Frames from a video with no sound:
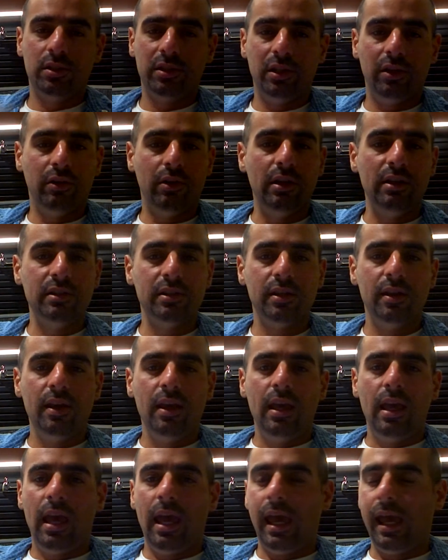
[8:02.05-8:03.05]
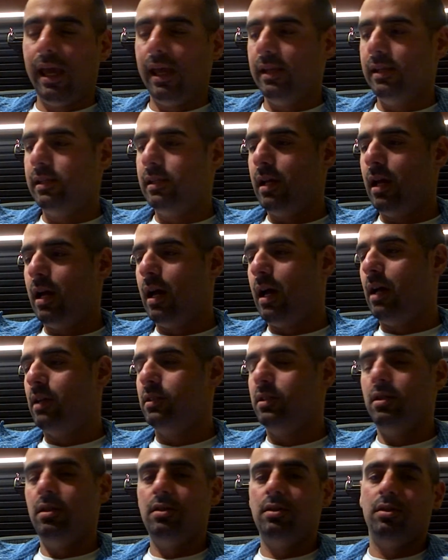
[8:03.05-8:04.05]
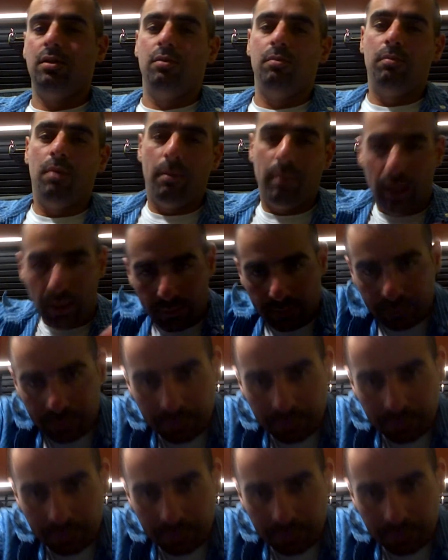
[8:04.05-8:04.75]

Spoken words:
series, and I'll see you soon. Bye-bye.